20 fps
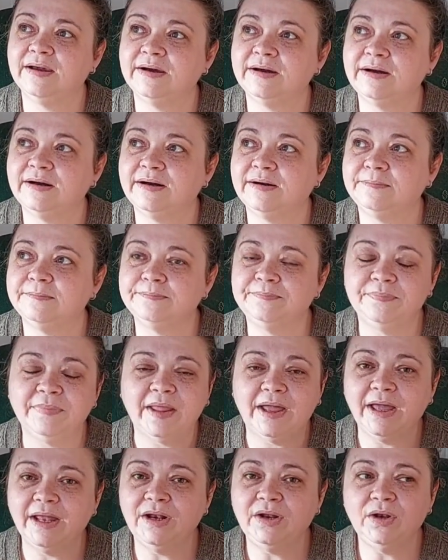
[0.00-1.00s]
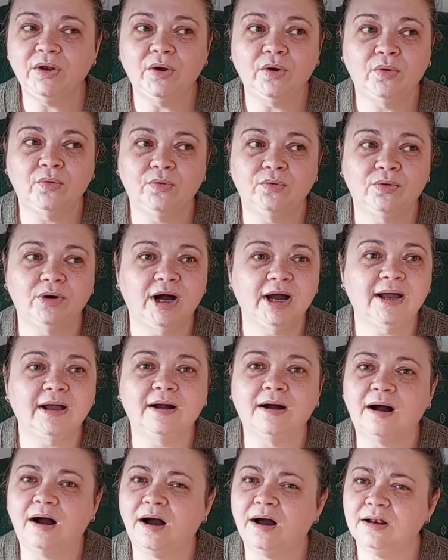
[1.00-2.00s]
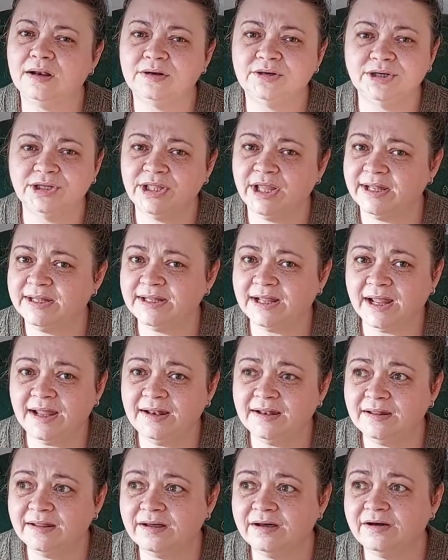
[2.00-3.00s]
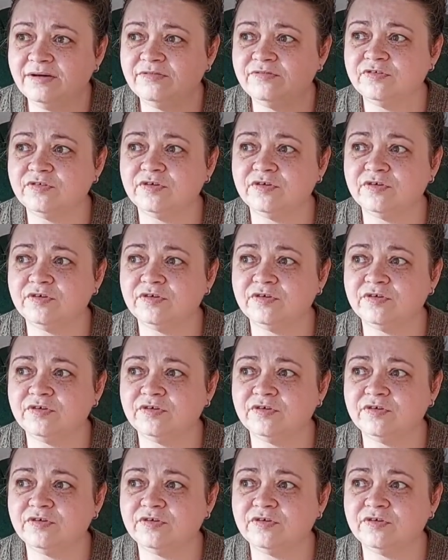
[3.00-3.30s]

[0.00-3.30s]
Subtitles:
I don't know, a color that I love,